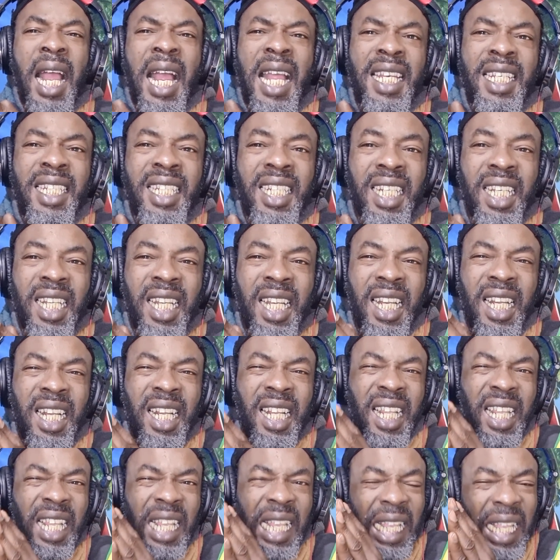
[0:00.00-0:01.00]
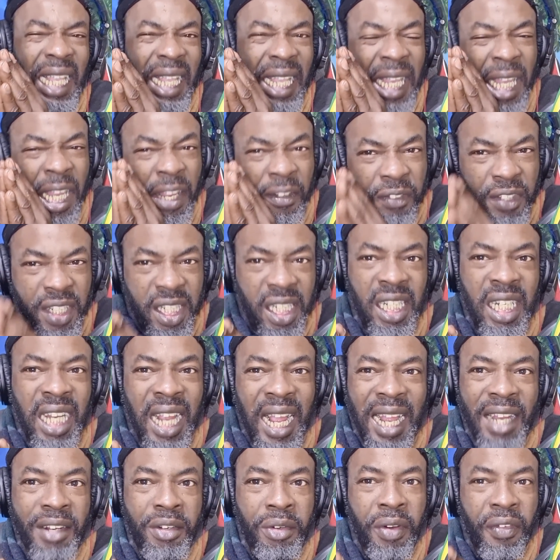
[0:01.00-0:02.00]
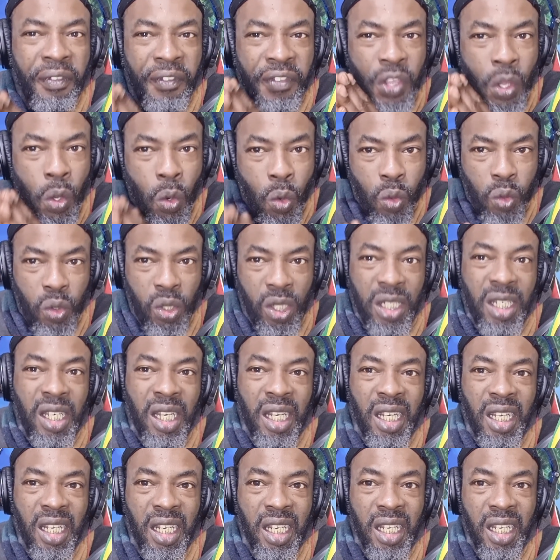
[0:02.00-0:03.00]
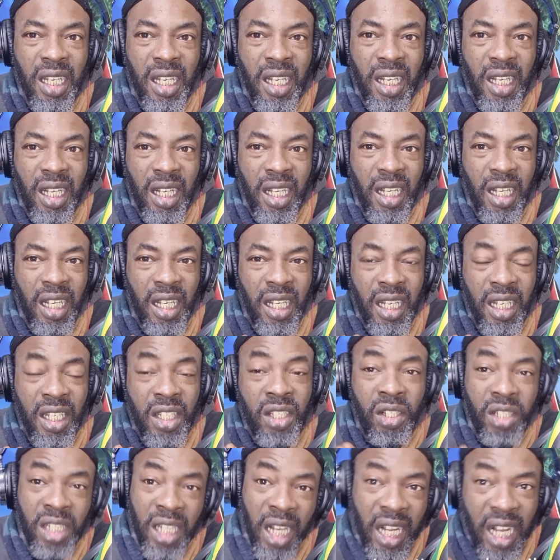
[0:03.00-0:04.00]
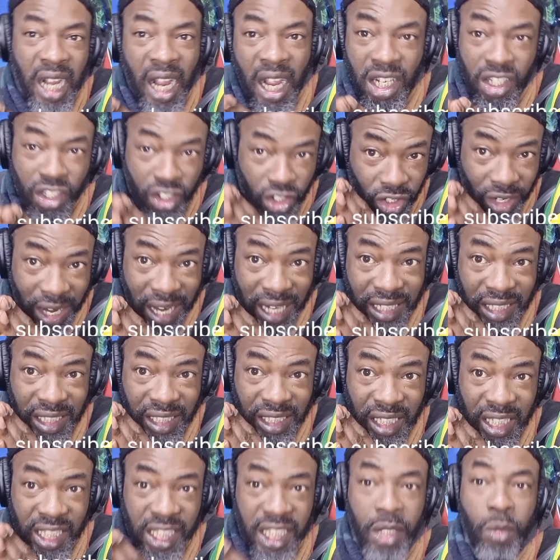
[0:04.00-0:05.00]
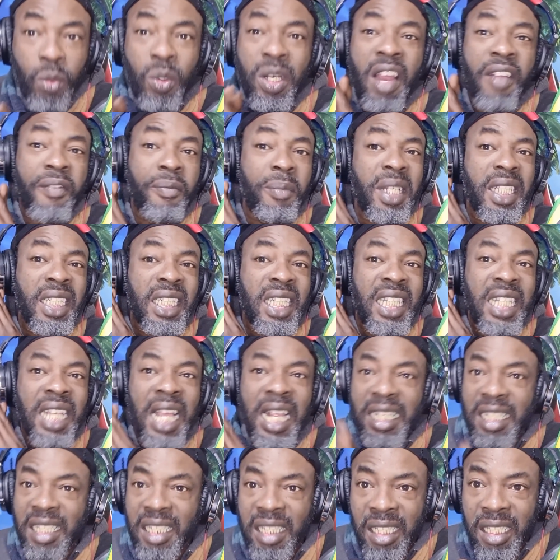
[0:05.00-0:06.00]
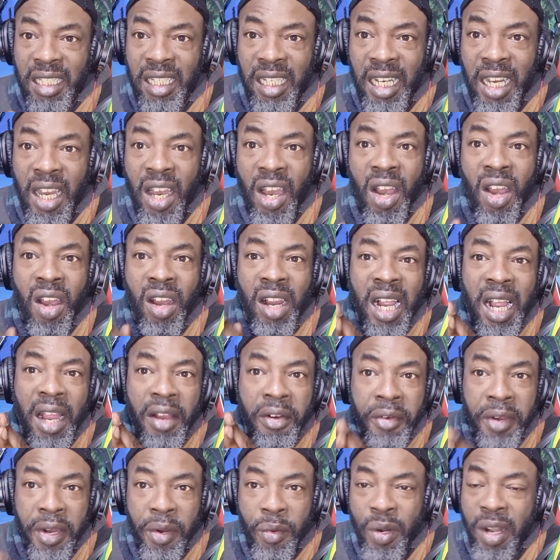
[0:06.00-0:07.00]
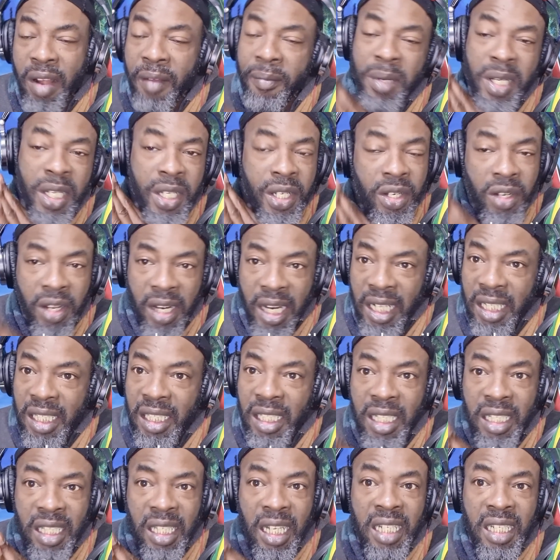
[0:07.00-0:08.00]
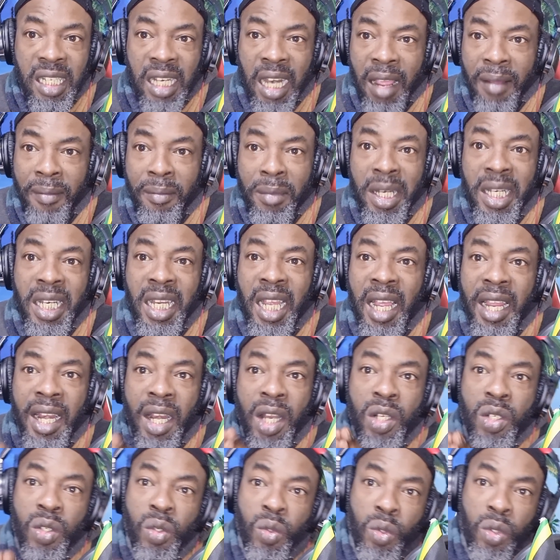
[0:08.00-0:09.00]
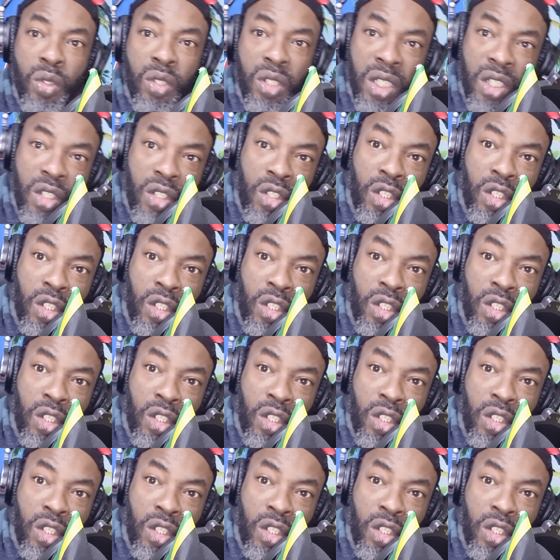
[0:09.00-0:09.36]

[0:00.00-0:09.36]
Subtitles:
And if she had refused such a contract, she would have been cancelled. Her career would have been non-existent like many others who